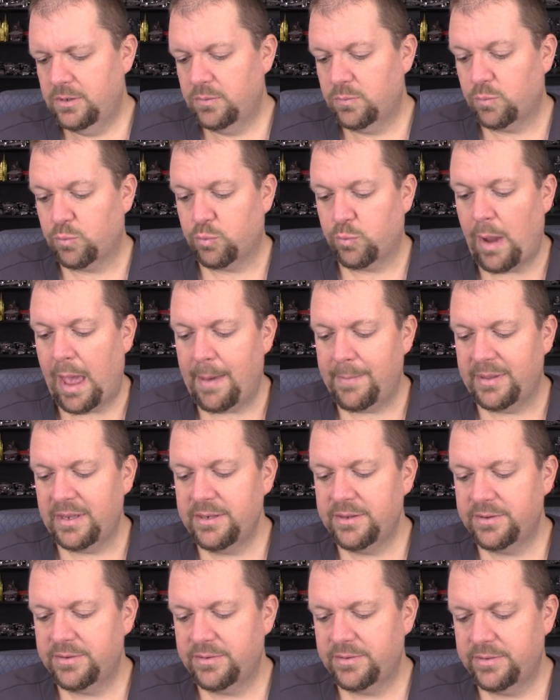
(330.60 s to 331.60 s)

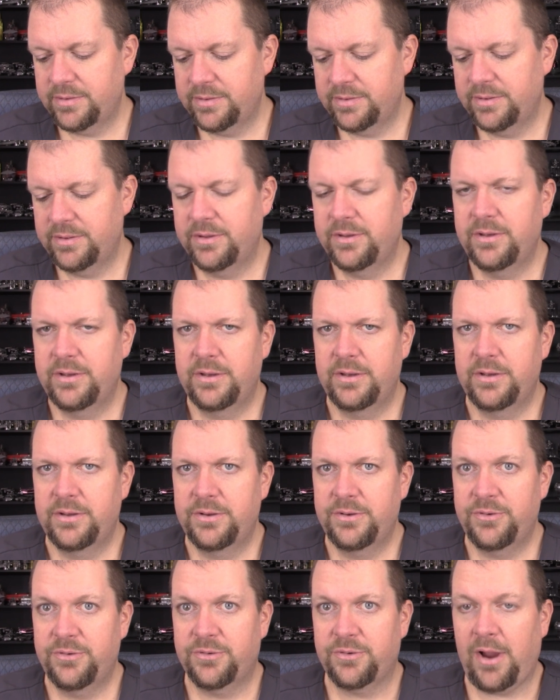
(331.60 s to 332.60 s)
rabbit,
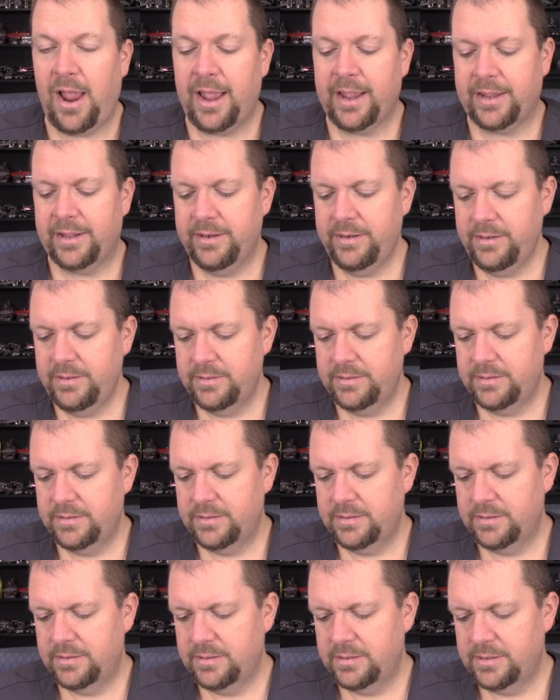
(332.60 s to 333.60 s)
dragon,
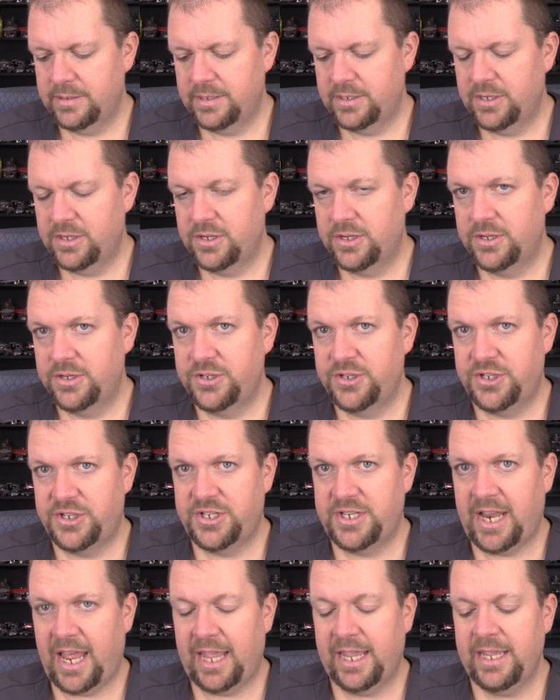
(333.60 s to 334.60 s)

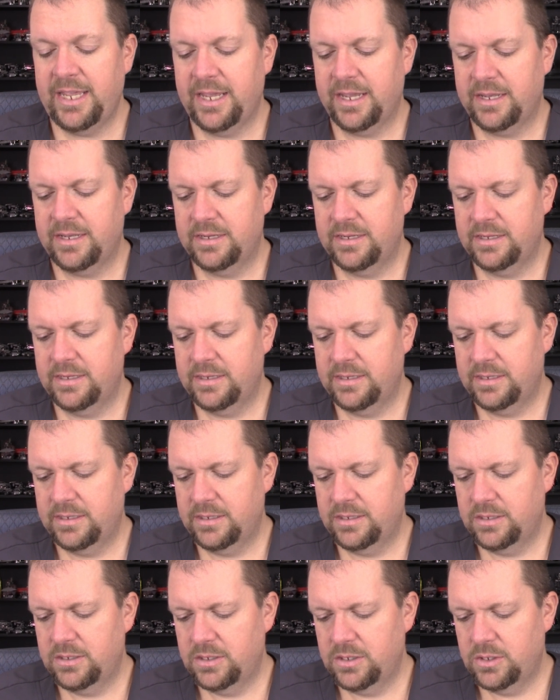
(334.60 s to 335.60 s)
snake,
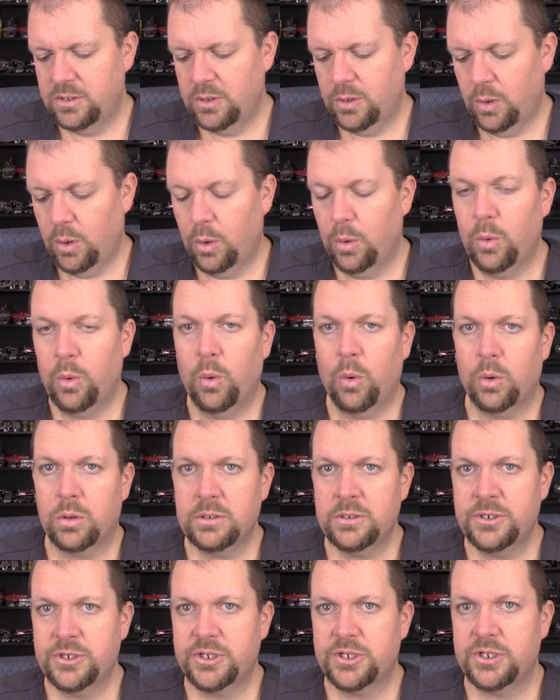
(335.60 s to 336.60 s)

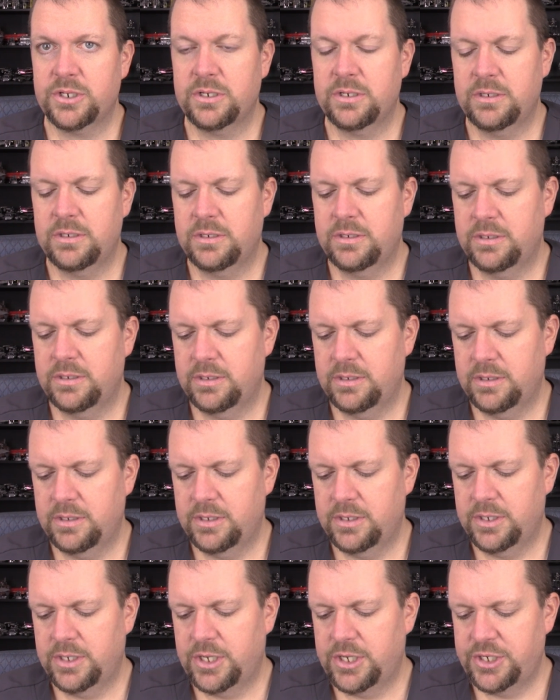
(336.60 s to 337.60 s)
horse,
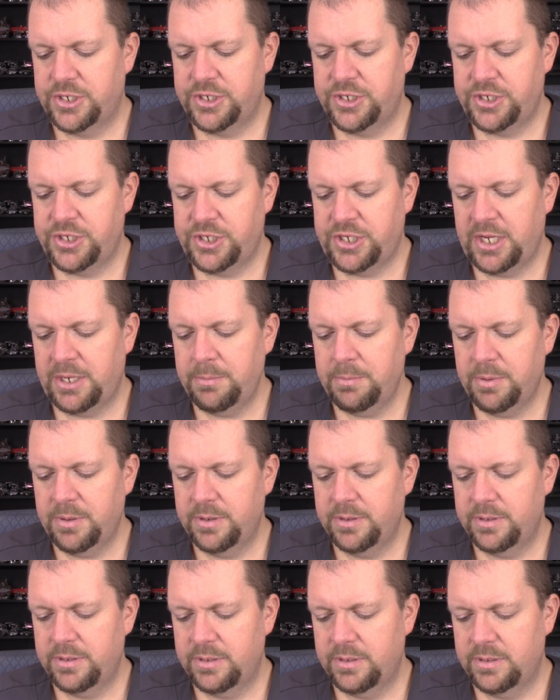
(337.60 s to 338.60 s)
sheep,
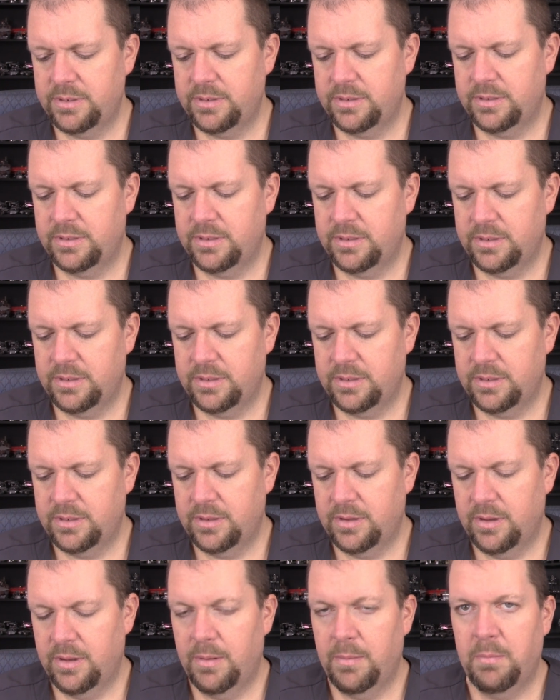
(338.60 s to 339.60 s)

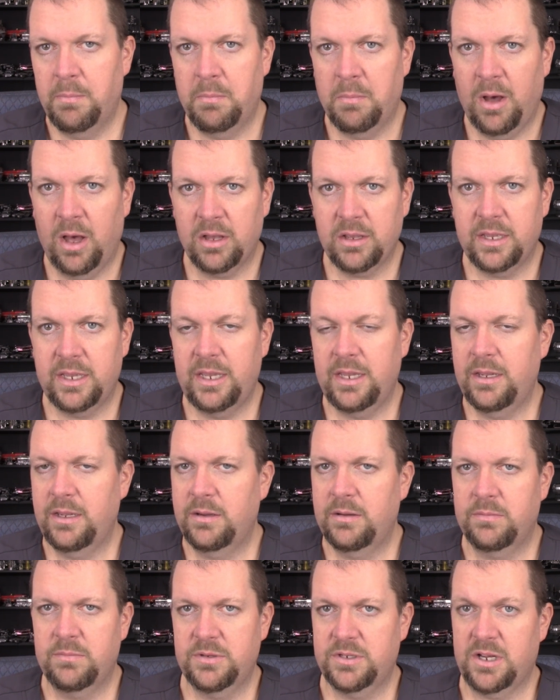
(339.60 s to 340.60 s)
monkey,
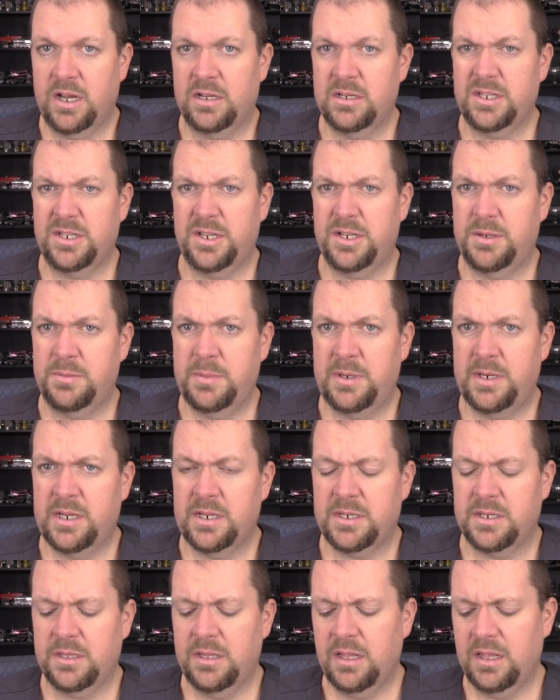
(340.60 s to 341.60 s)
which honestly to me
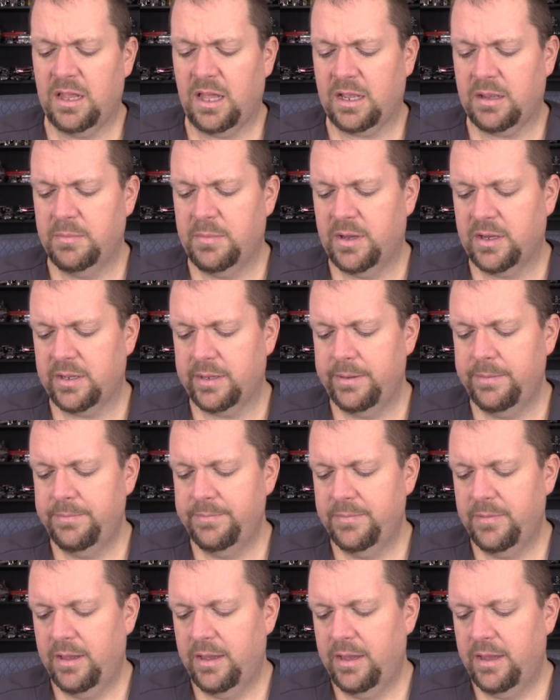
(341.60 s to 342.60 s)
doesn't look like a monkey,
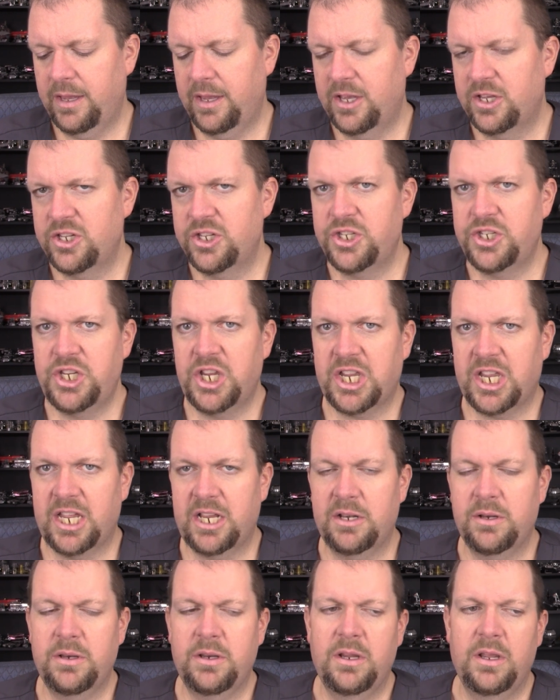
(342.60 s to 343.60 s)

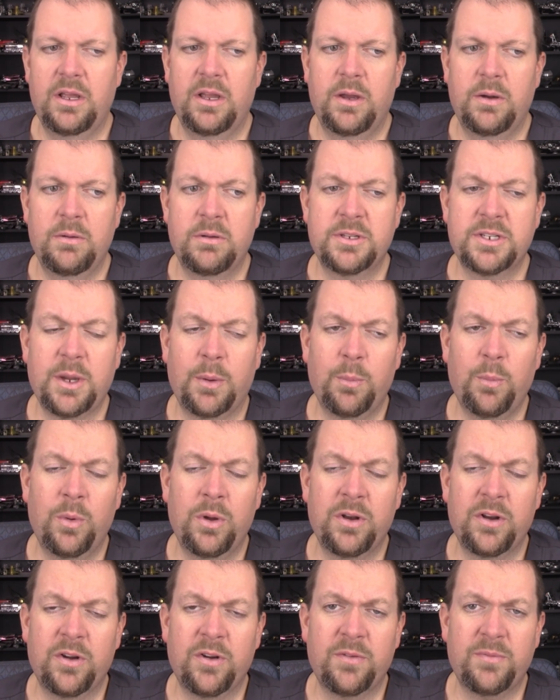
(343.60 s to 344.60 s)
chicken, which I
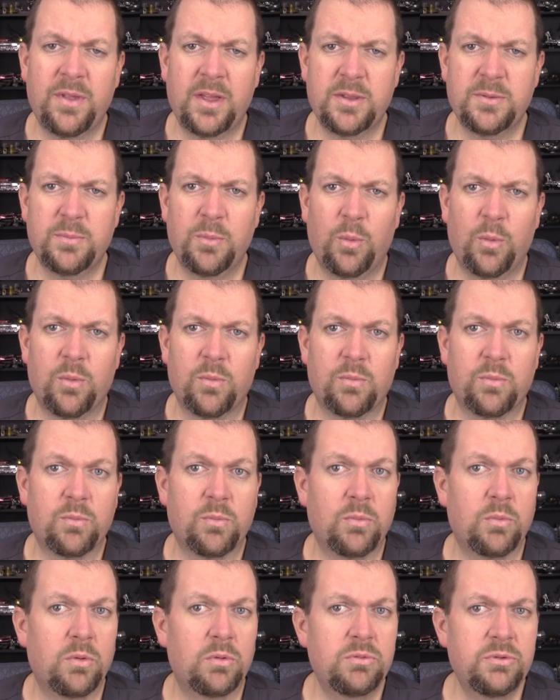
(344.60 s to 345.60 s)
wonder if that's more
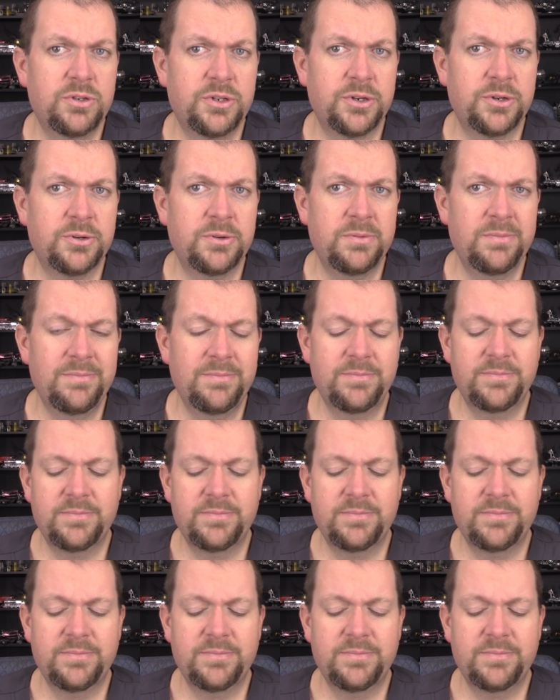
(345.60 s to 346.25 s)
rooster,